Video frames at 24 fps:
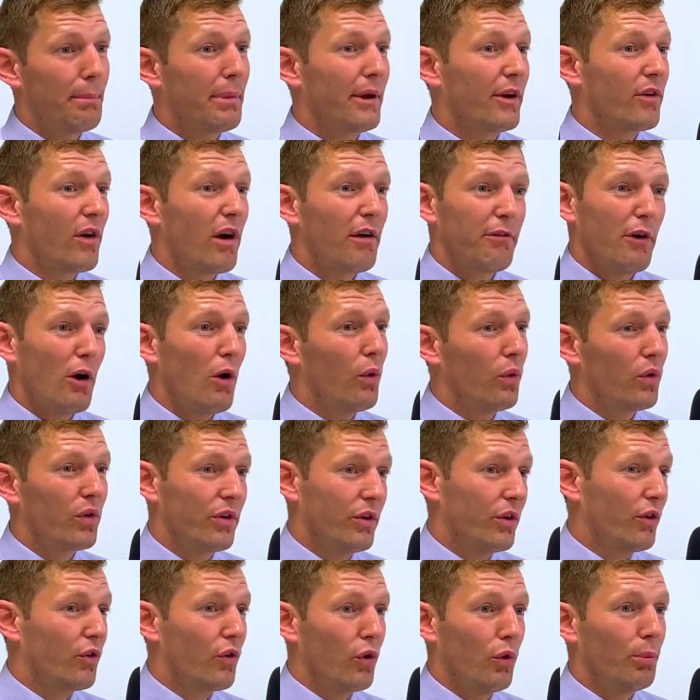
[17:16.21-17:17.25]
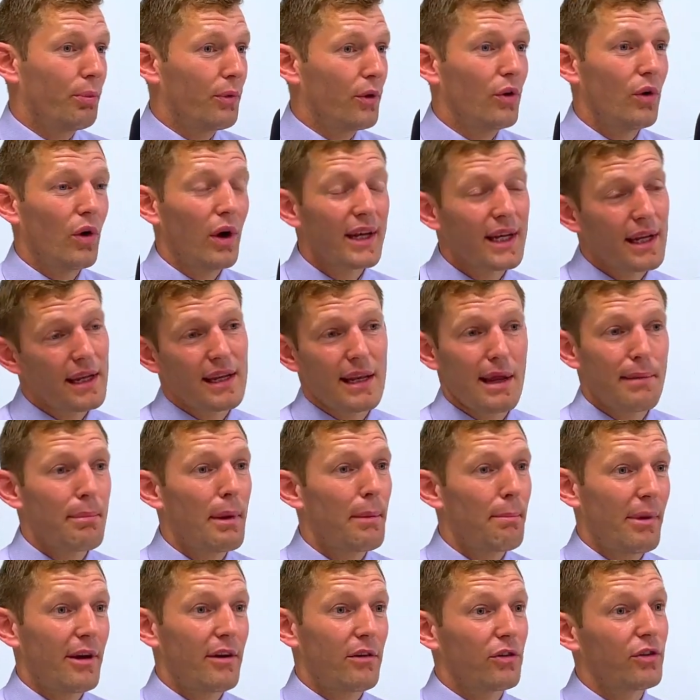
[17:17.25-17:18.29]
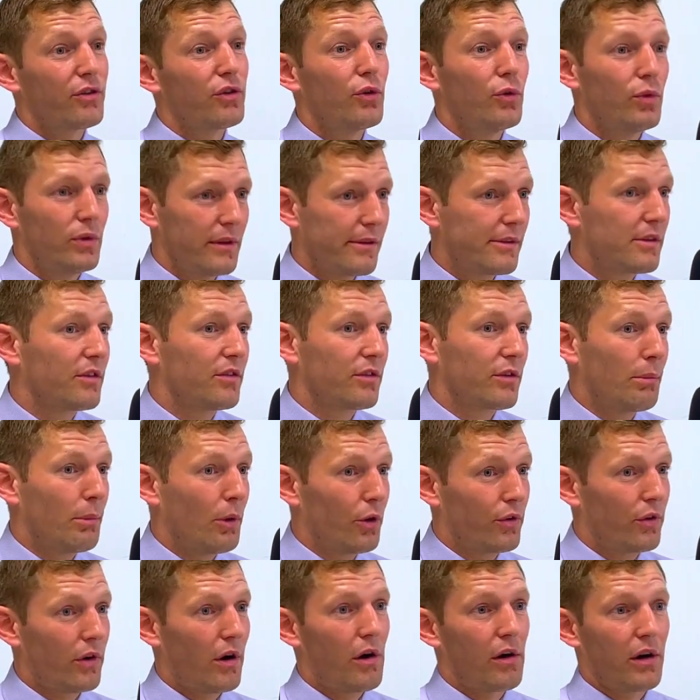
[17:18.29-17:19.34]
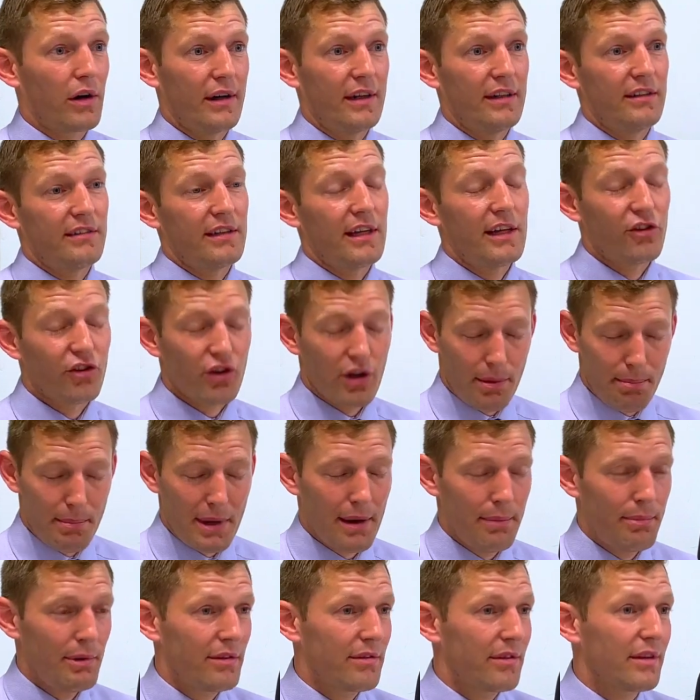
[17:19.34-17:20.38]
they're better off out of the group, and they'd be better suited to some other organisation. And